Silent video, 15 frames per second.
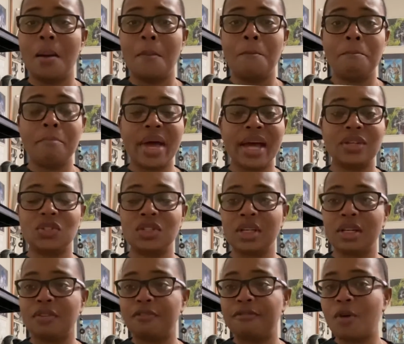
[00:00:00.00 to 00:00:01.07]

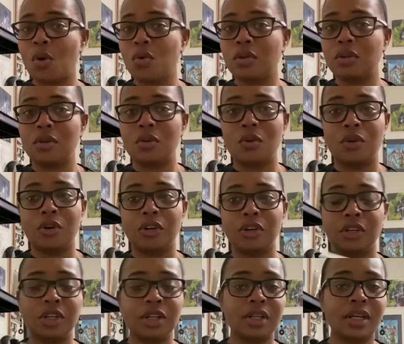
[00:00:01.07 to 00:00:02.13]
magic, folklore,
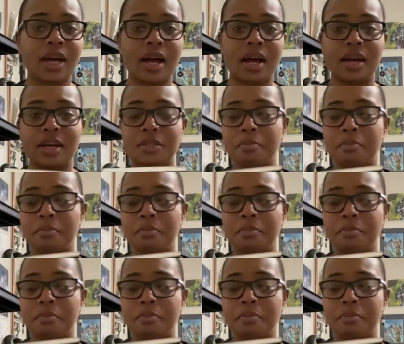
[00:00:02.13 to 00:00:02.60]
good guys,